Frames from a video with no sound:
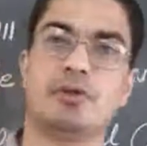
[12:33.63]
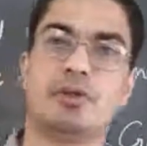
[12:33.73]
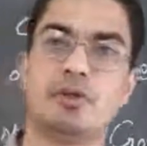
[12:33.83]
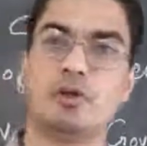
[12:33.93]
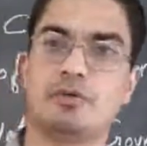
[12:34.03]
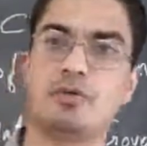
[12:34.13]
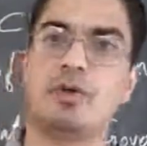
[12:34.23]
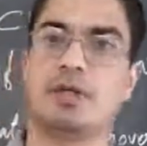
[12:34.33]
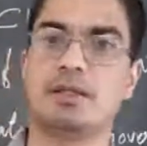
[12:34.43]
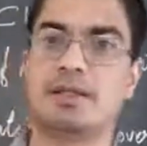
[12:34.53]
duty
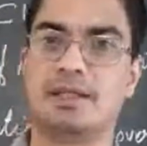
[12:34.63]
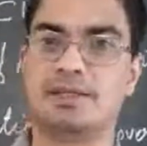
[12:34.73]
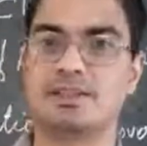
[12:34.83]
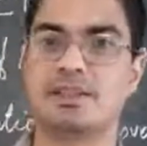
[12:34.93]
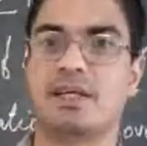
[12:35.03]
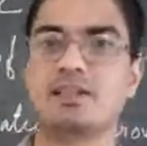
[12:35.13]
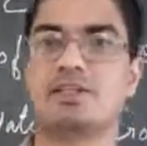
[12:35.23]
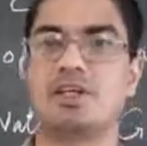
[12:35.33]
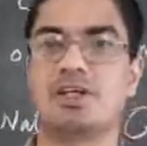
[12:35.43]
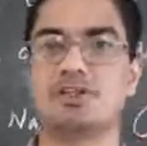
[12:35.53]
of the
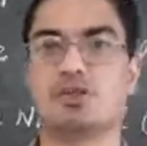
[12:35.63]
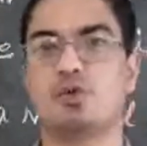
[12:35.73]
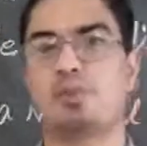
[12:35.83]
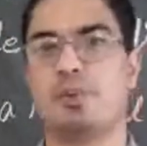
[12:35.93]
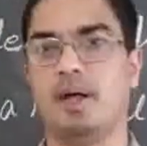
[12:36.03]
legislature is to